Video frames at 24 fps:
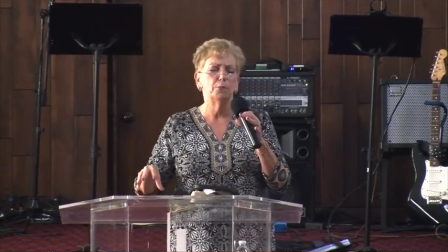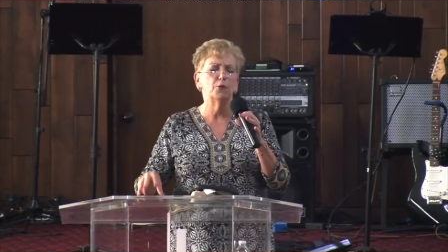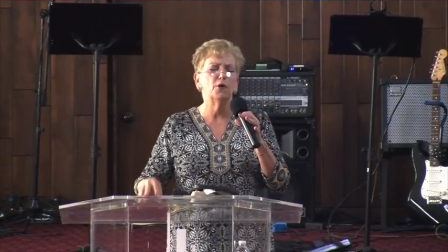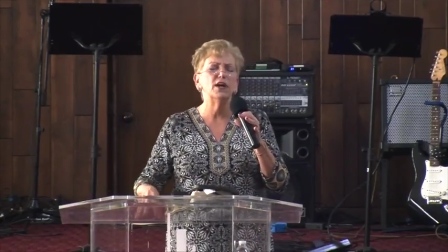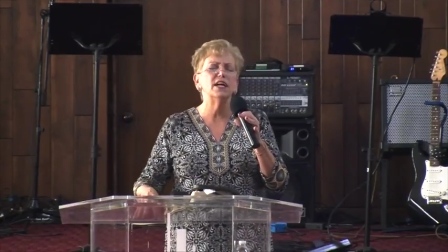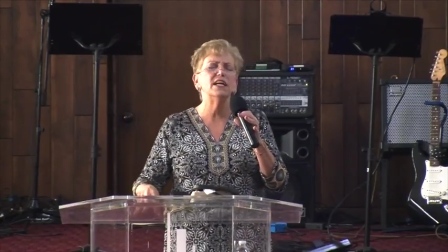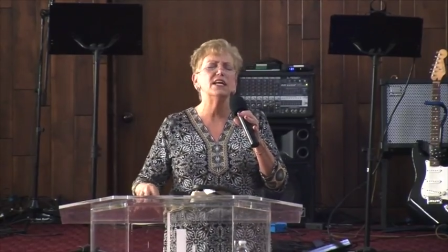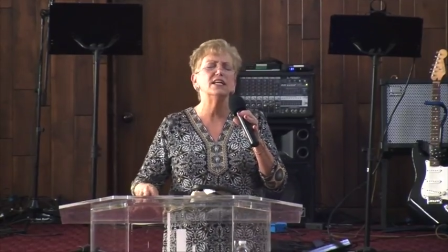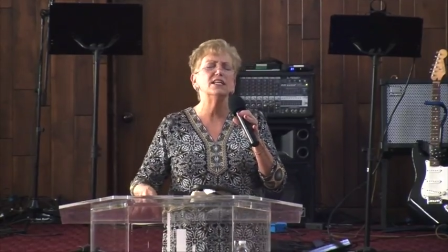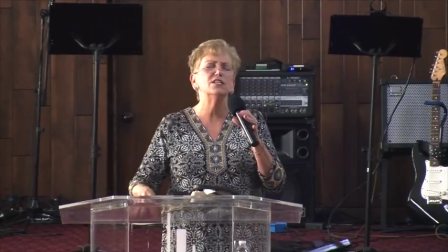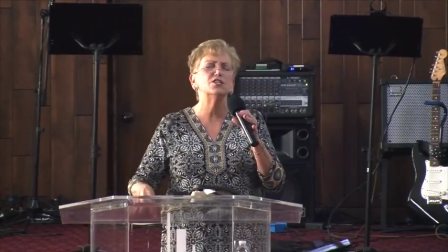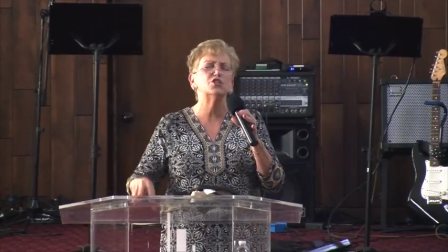
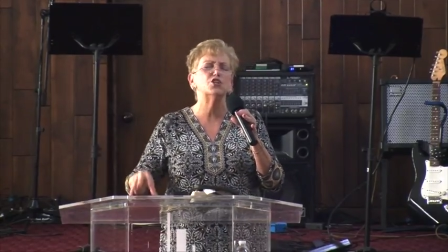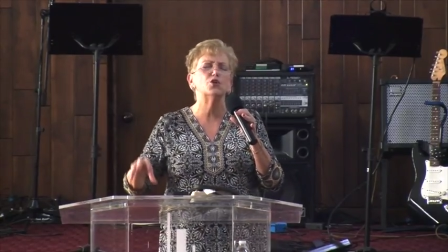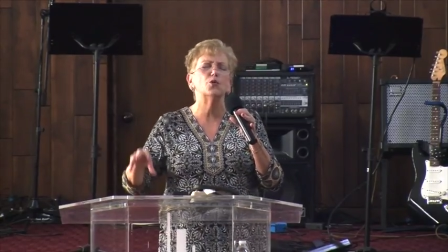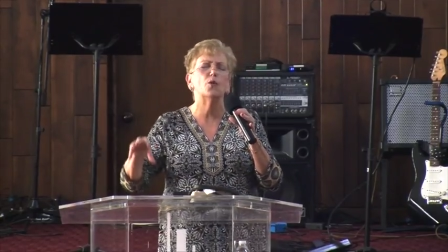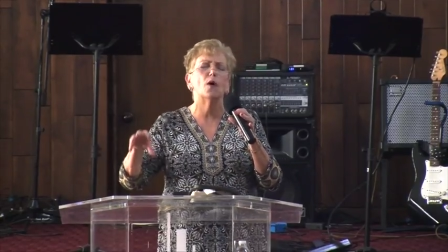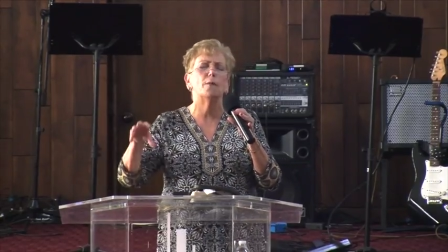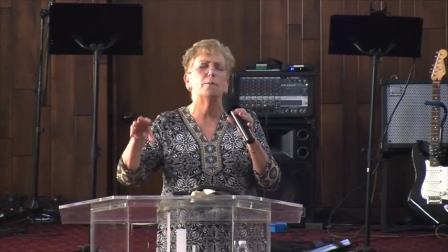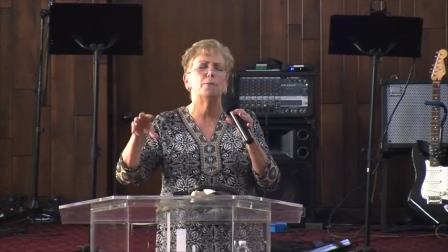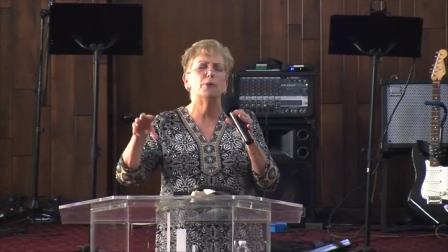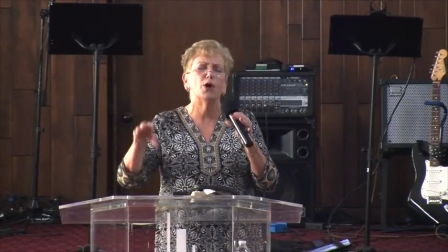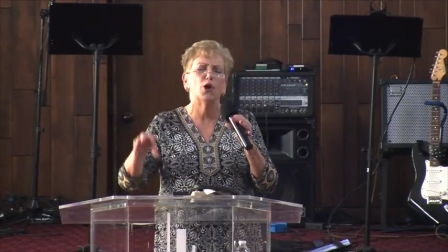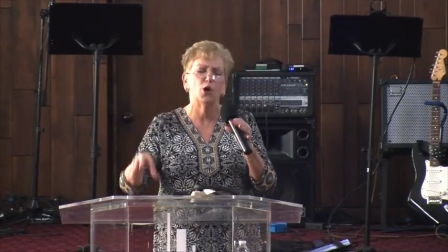Bring it to
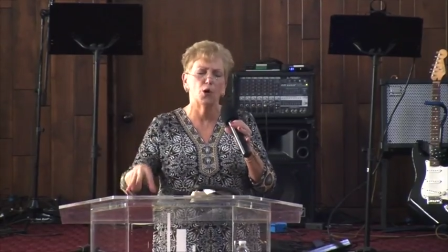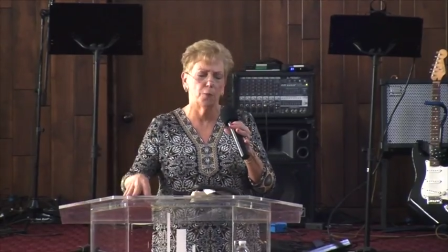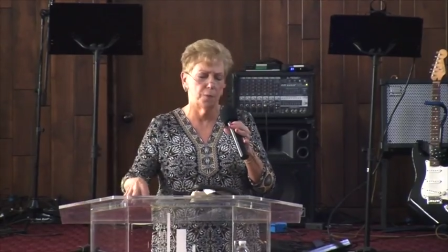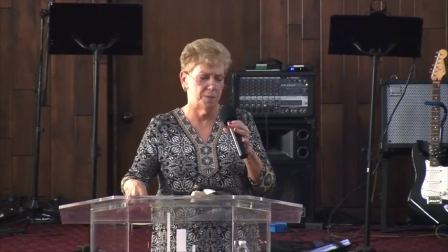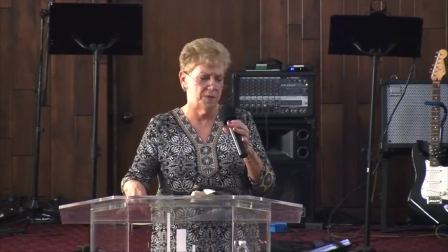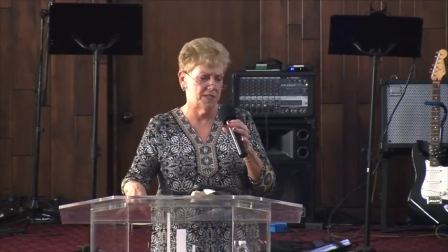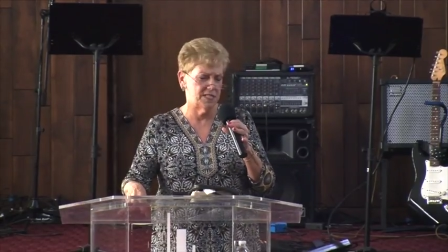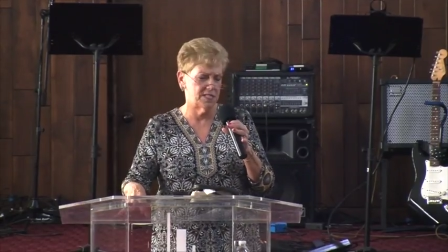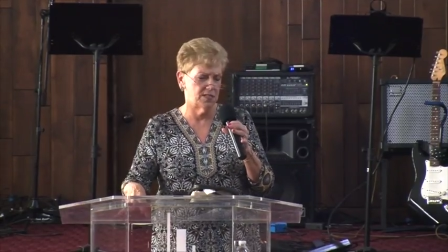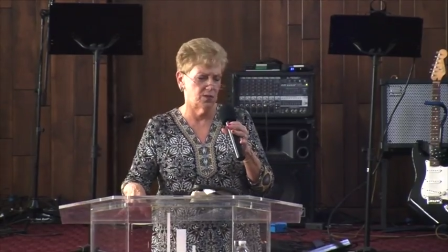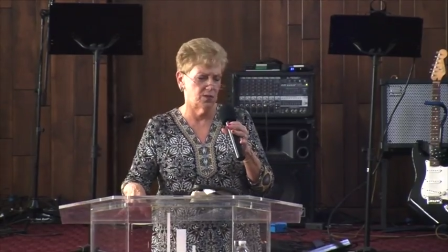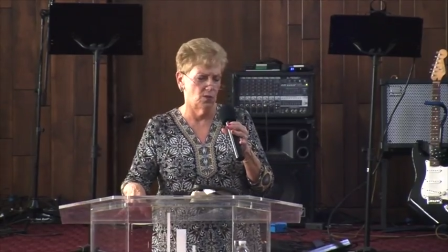a
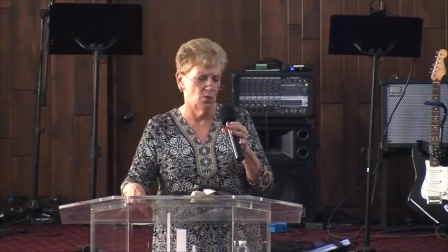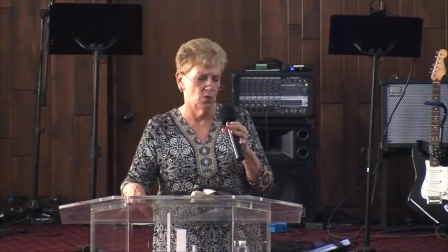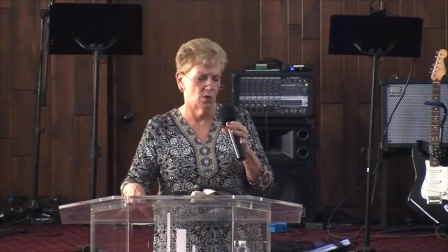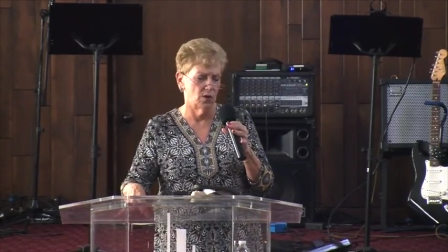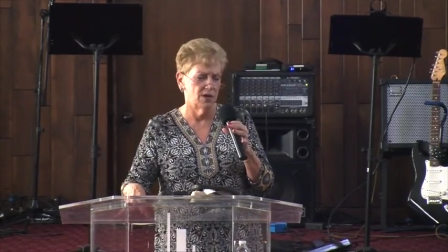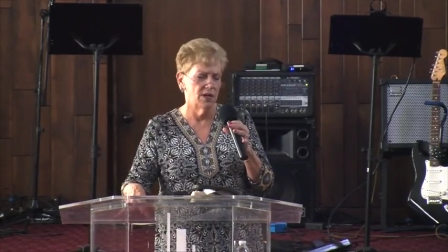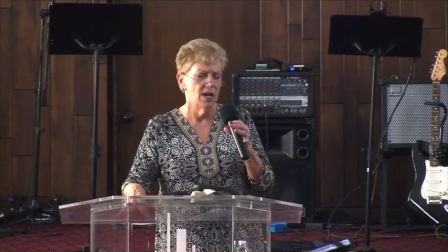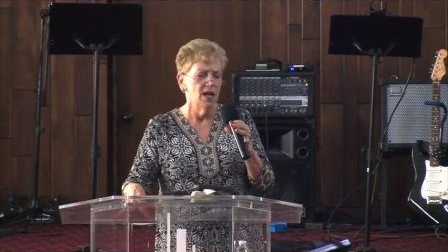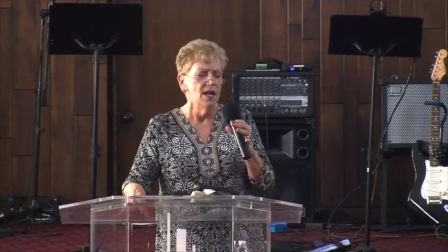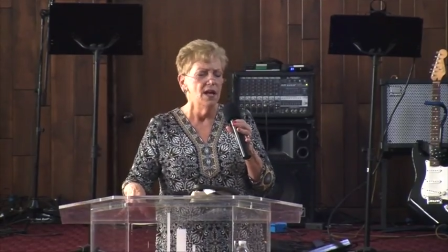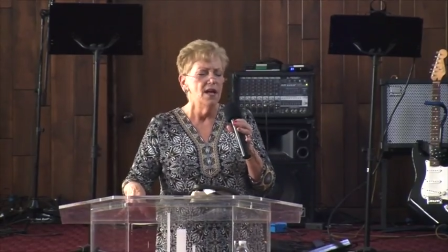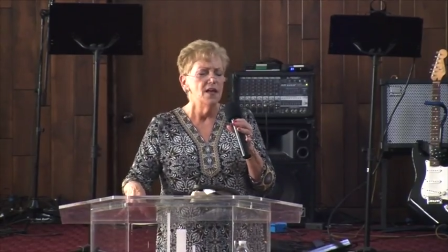purpose,
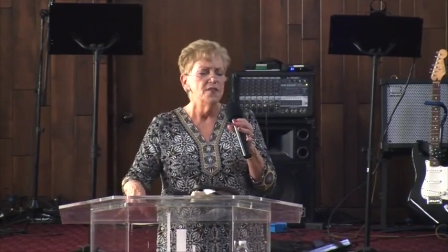Lord,